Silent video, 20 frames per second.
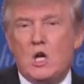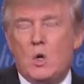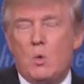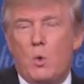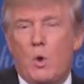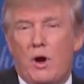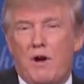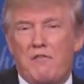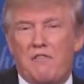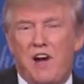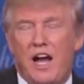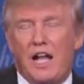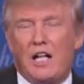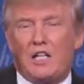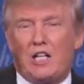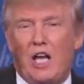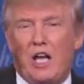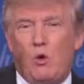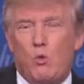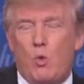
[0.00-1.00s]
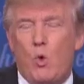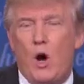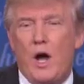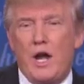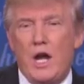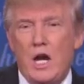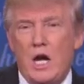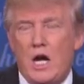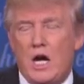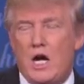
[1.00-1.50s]
where I filed a
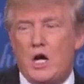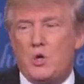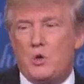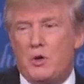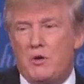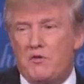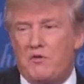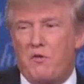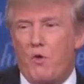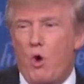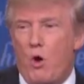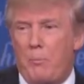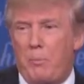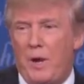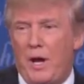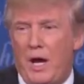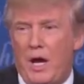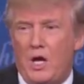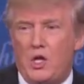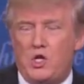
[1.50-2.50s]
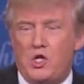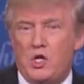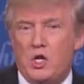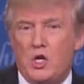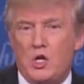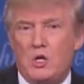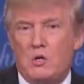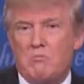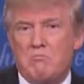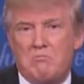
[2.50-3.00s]
104-page,
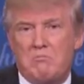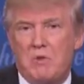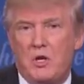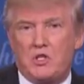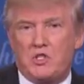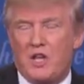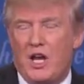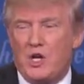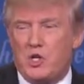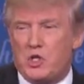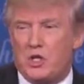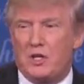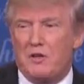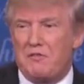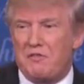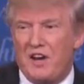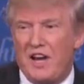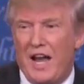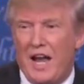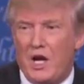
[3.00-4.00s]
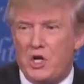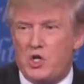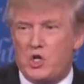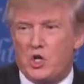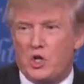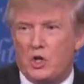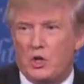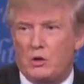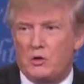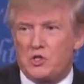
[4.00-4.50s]
essentially
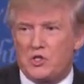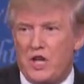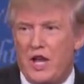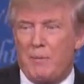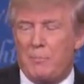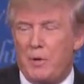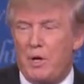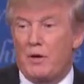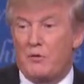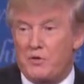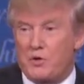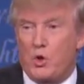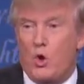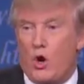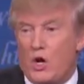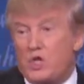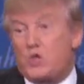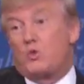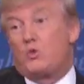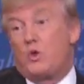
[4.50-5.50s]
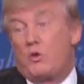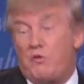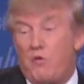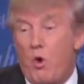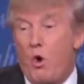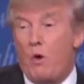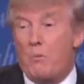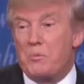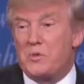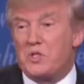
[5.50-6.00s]
financial statement of sorts, the
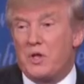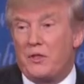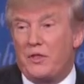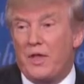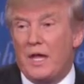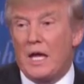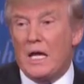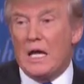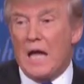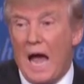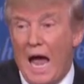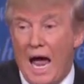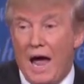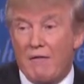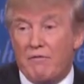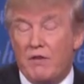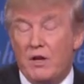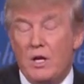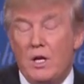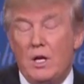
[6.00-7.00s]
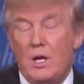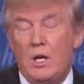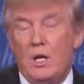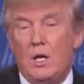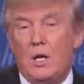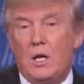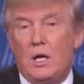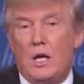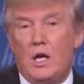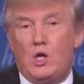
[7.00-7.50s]
forms that they have.
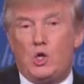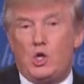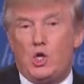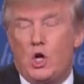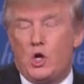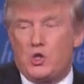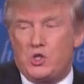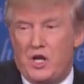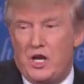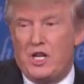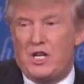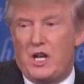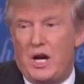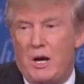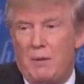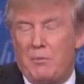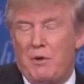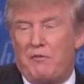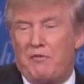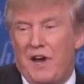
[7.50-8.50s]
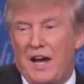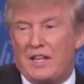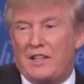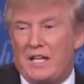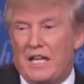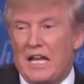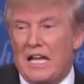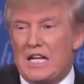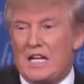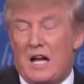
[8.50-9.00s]
It shows income. In fact,
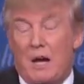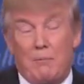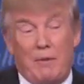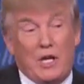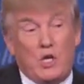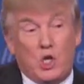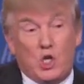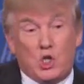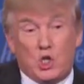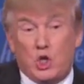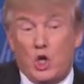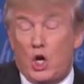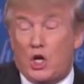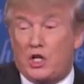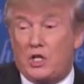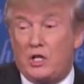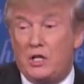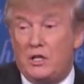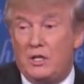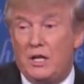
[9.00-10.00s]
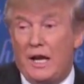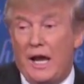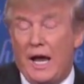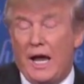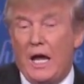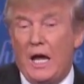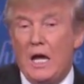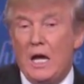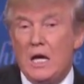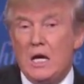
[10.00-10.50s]
the income, I just looked
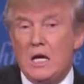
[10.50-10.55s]
today,